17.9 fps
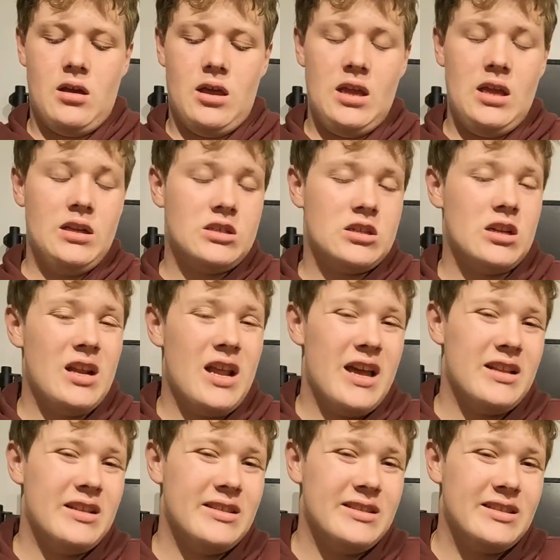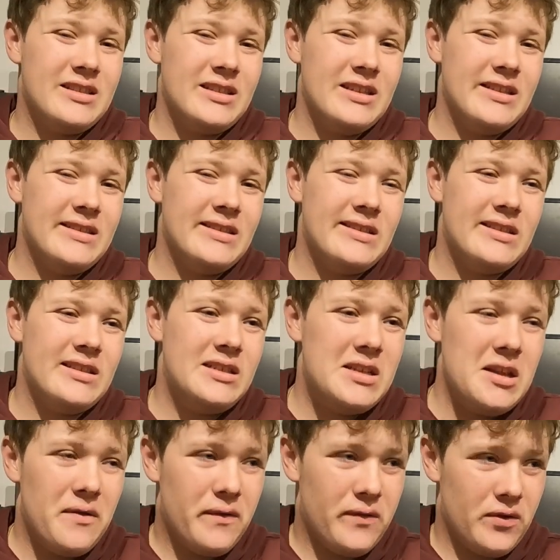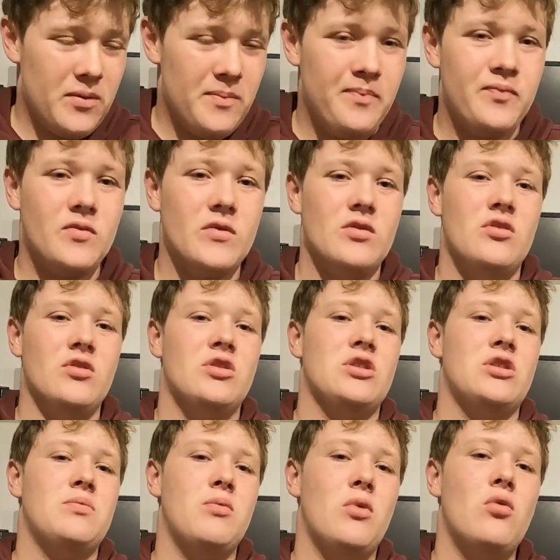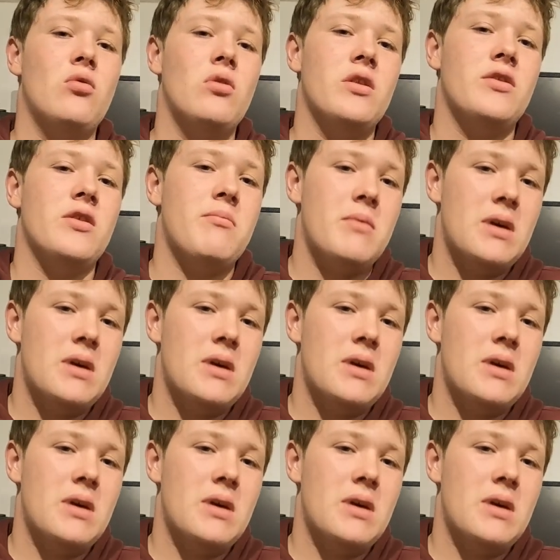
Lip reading: Each lens is different. The smaller the